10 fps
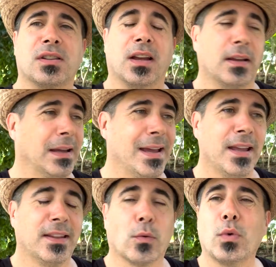like,
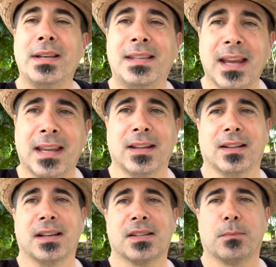they're
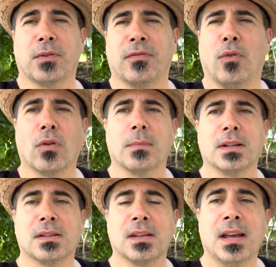ridiculous in
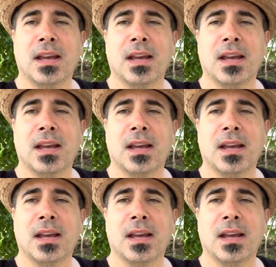performance.